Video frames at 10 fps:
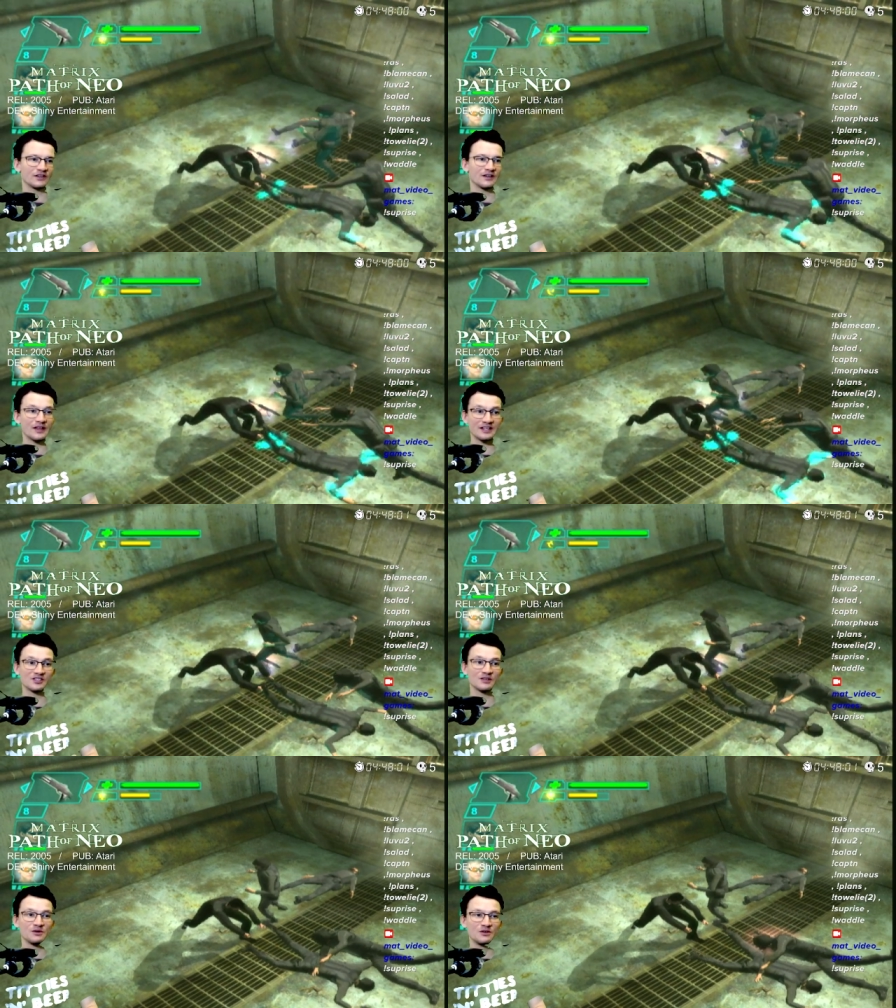that, that's
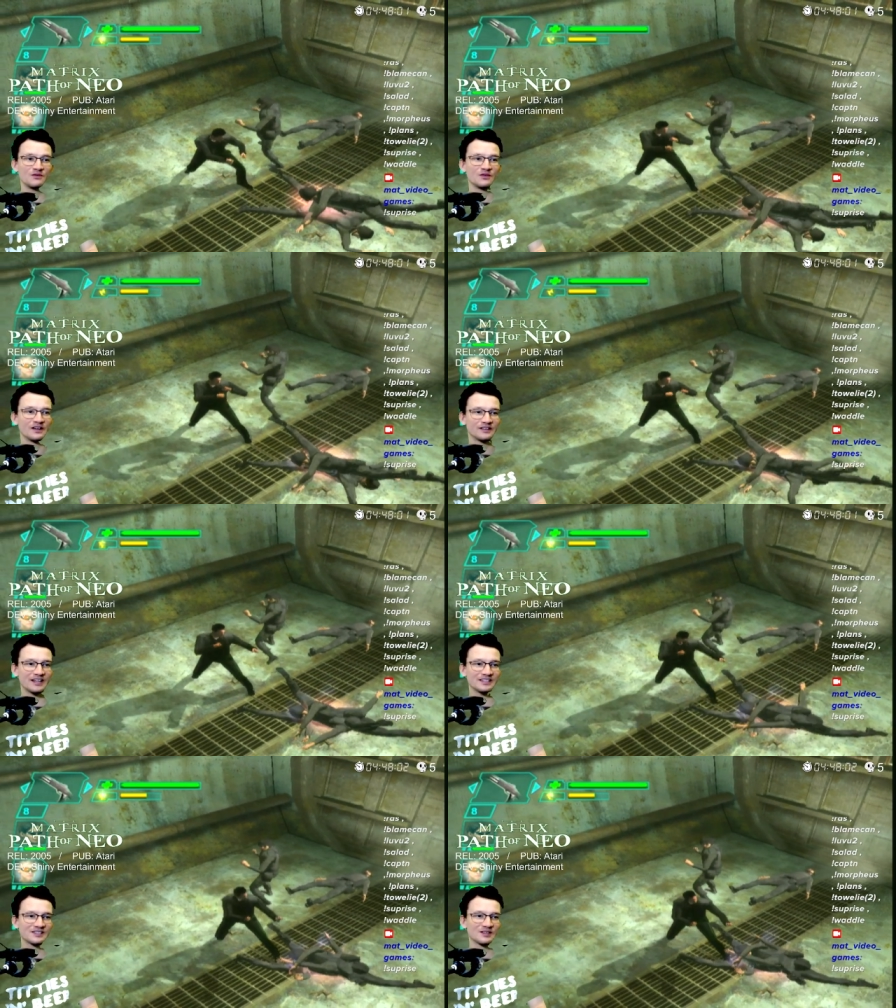the move
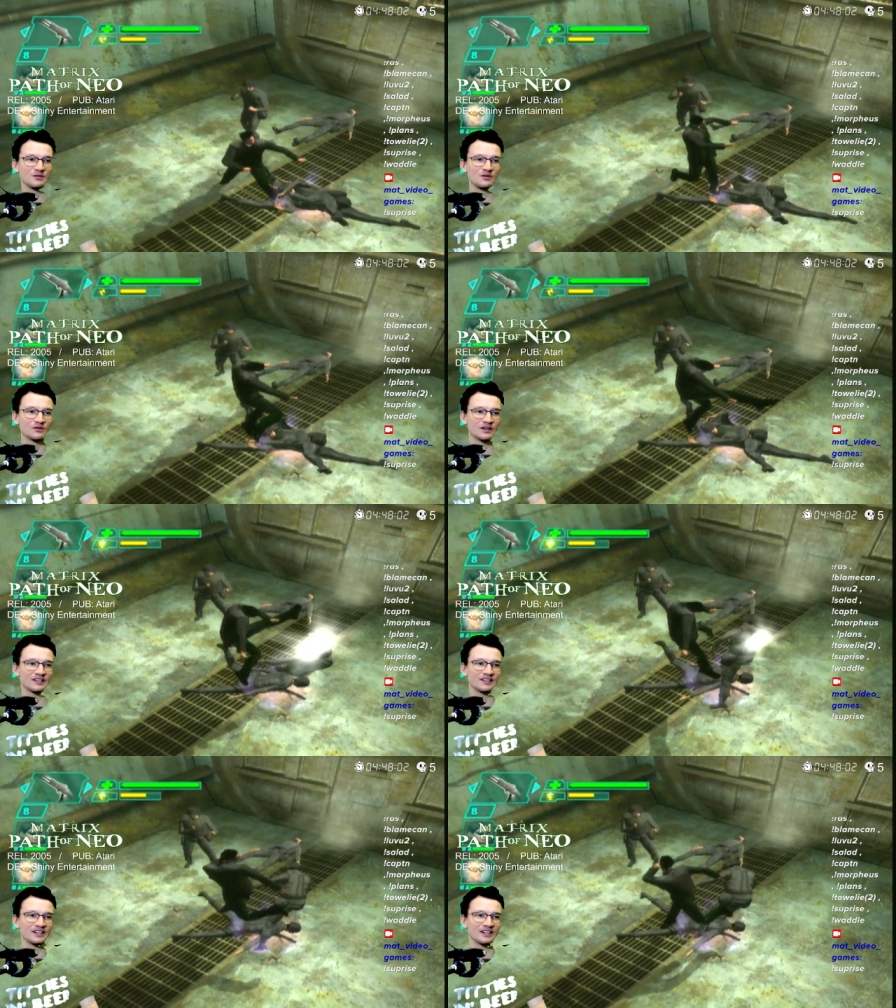that's the move
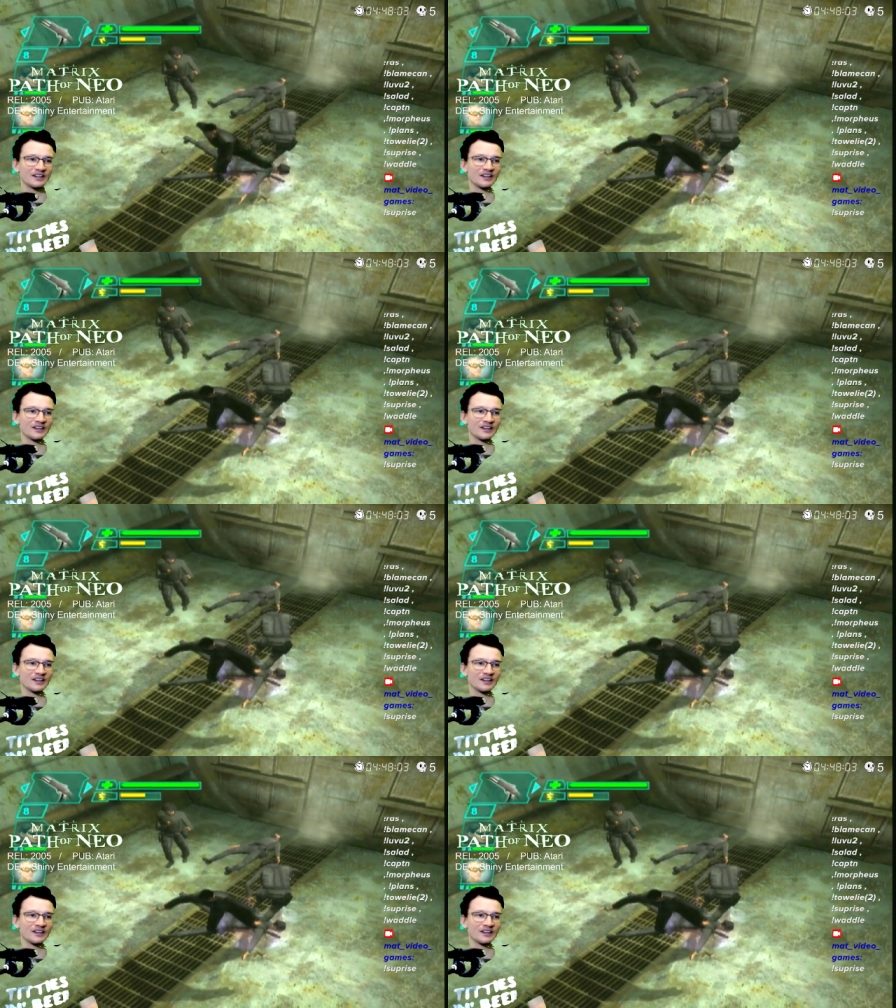right there